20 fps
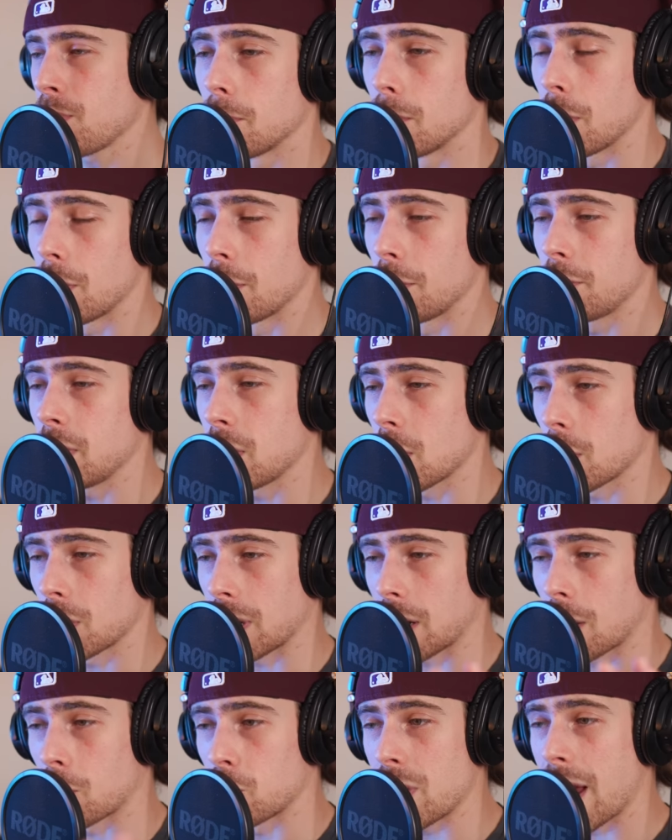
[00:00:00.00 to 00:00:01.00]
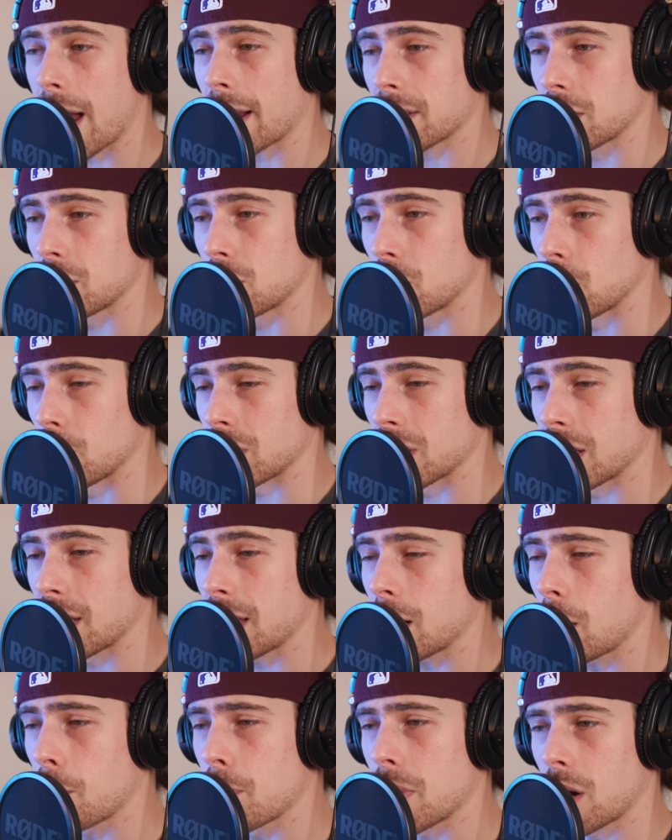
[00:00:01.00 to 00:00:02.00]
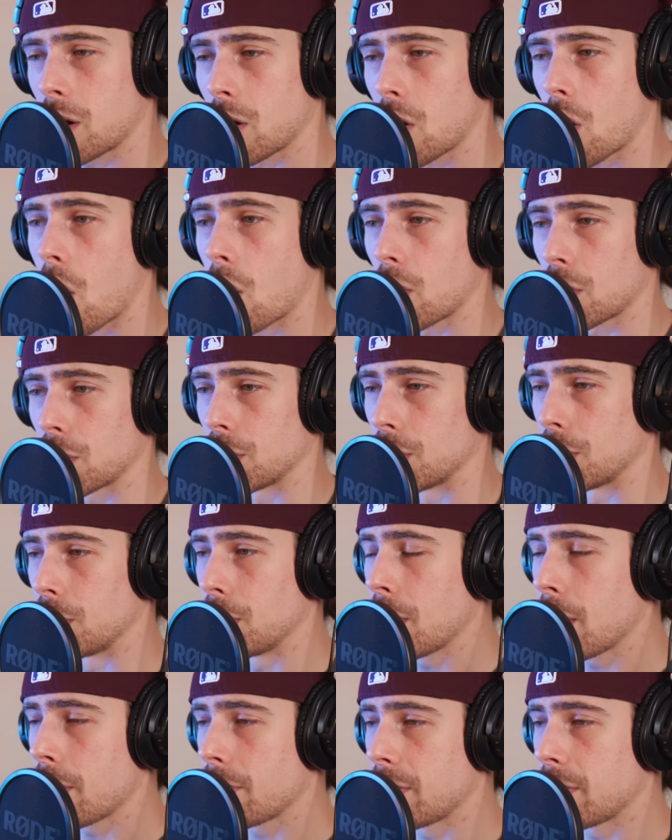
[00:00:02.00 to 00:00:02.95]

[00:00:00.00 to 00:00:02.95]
but the video that I'm reacting to is a little bit longer